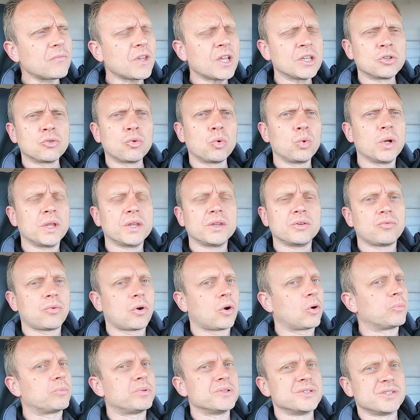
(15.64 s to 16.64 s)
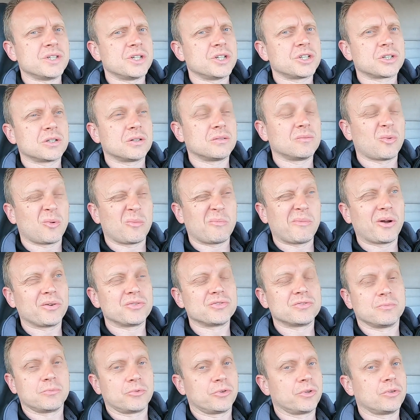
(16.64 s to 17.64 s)
They're all in the wrong position, well
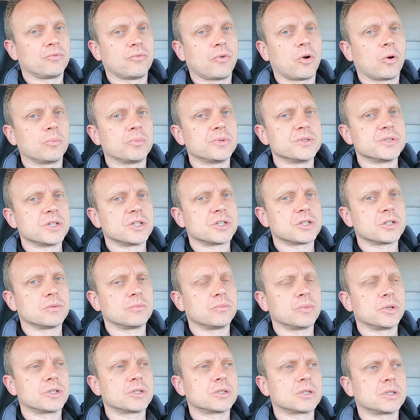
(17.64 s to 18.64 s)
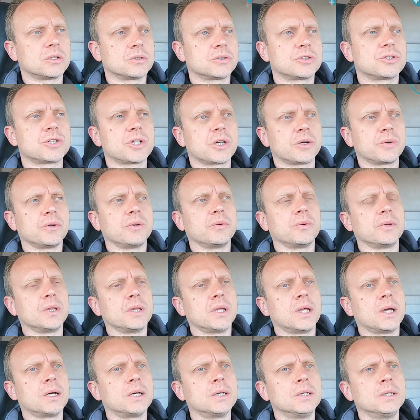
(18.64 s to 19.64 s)
most of them are in the wrong position, which I'll show you in
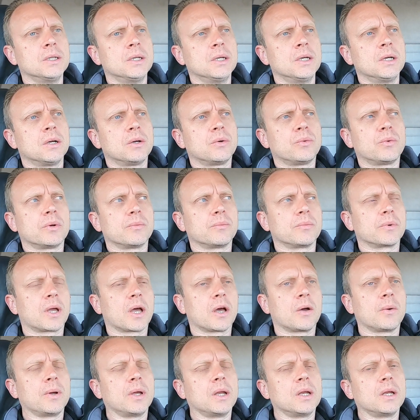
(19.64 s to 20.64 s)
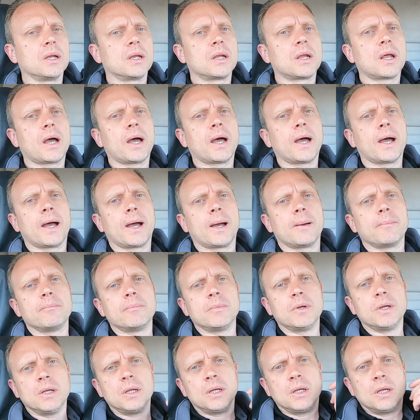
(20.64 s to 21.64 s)
now when we go in.
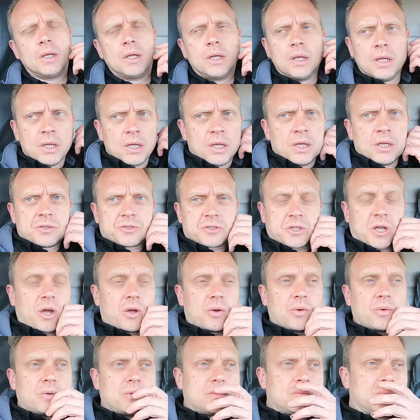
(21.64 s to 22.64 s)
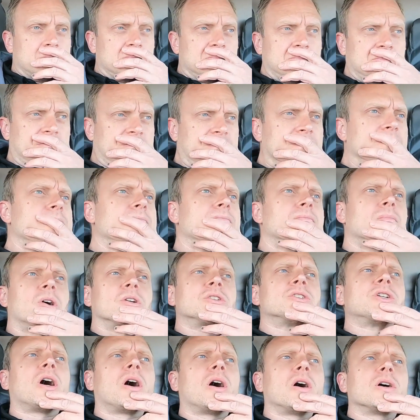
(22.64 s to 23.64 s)
So my
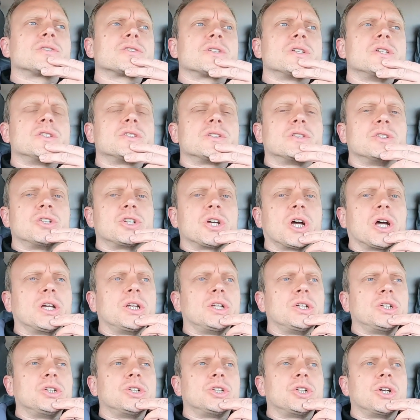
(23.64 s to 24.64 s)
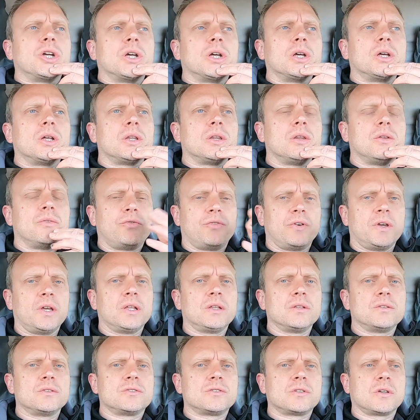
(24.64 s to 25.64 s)
task is to change the
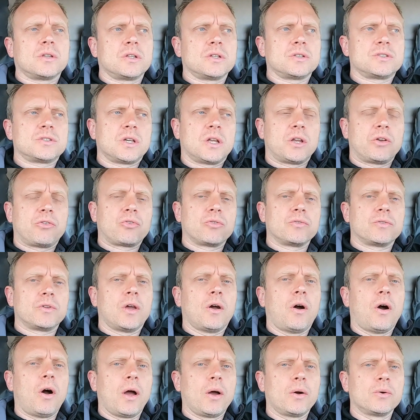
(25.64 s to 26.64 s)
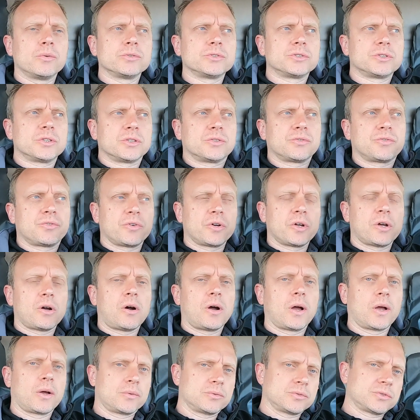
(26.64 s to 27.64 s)
fittings, so the centre of the aisles, there's 3
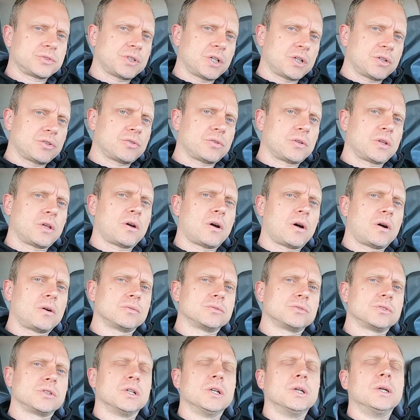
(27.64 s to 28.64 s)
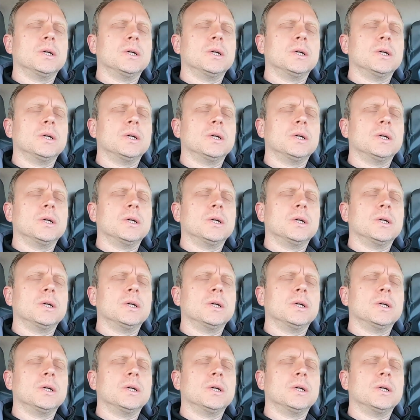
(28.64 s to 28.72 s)
aisles, centre of the aisles,